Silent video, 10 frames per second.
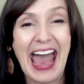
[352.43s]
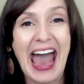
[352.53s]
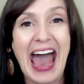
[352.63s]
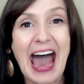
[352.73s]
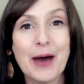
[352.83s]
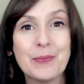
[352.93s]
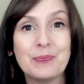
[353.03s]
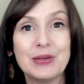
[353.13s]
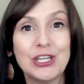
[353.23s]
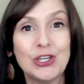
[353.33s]

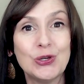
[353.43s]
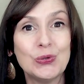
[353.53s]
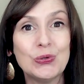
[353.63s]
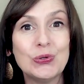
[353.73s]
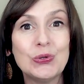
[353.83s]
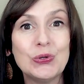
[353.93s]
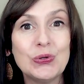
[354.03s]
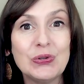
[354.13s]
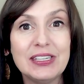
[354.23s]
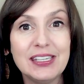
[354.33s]
Happy
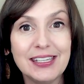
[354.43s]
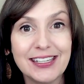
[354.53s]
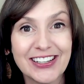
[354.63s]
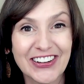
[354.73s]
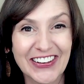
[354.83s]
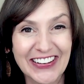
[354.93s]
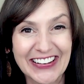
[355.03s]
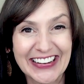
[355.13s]
New Year.